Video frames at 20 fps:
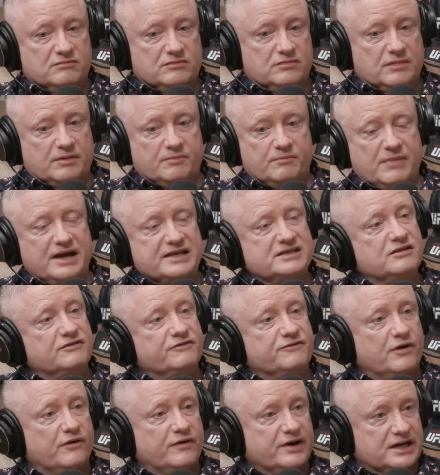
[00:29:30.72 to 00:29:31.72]

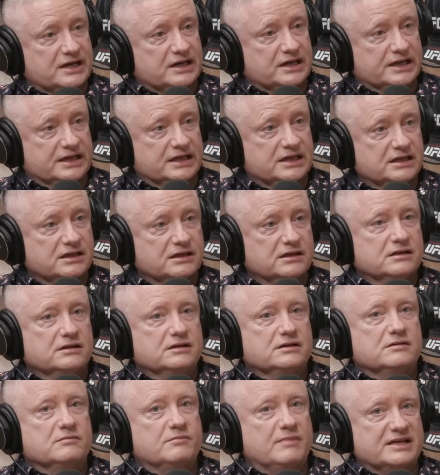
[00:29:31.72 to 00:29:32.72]
metaphorically,
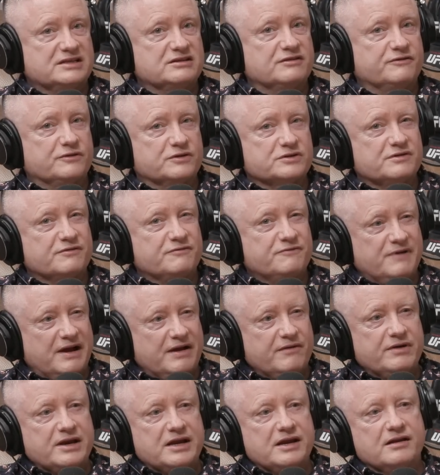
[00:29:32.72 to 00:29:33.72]
metaphors are
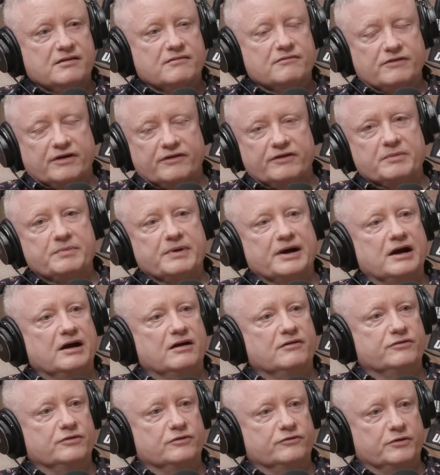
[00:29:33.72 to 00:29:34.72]
very, very
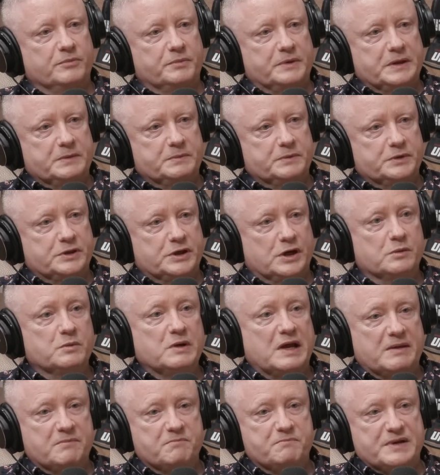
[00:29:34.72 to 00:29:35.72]
powerful for people. You know,
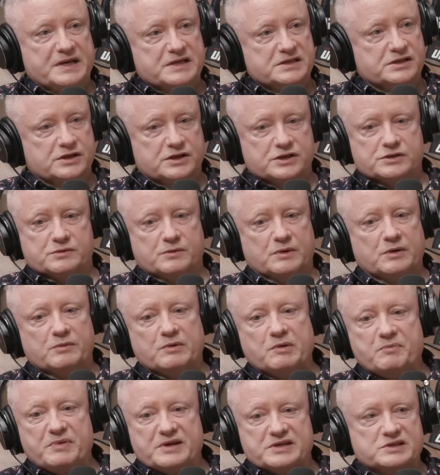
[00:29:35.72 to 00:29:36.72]
in business, I work
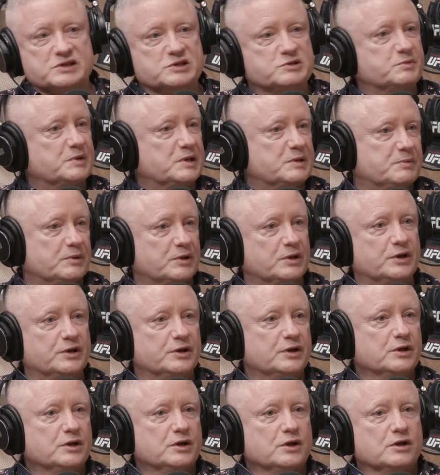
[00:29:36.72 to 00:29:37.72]
with business people, and
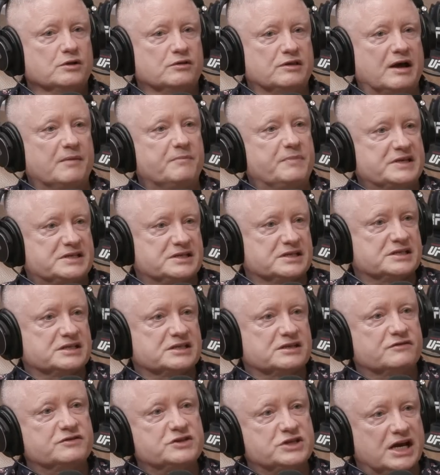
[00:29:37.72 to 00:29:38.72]
their businesses
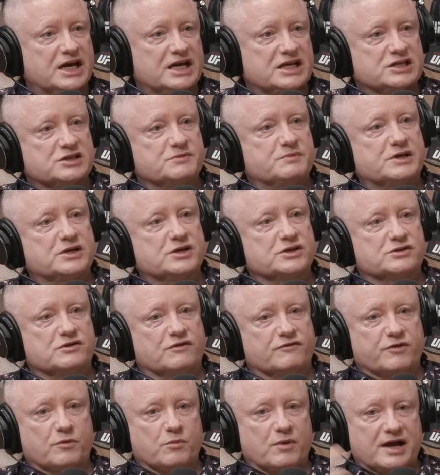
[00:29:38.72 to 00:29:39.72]
have changed because of
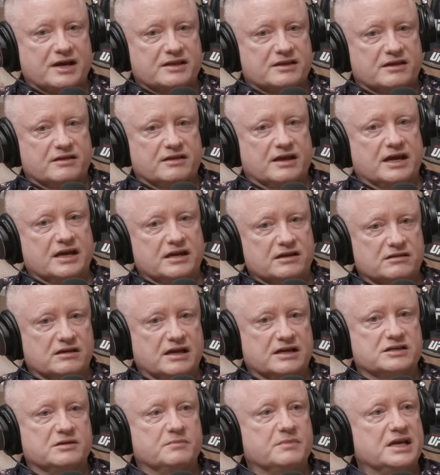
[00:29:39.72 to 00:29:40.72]
the way that their
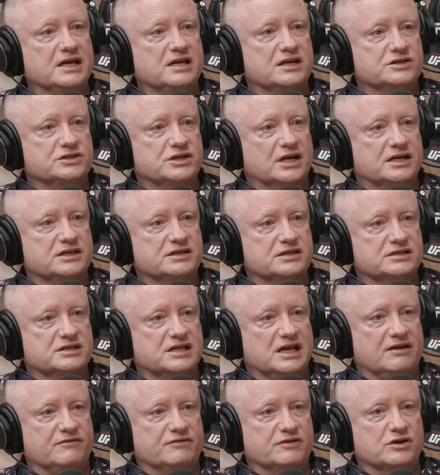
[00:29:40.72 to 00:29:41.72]
demeanor changes. They
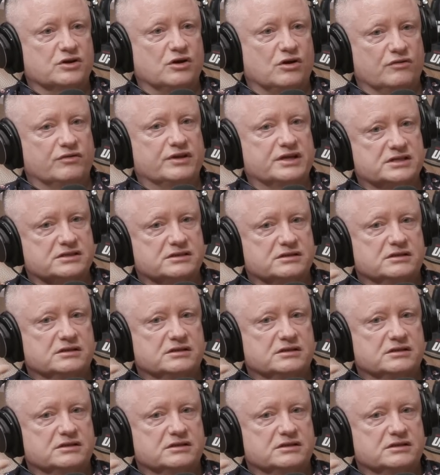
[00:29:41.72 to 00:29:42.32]
haven't got this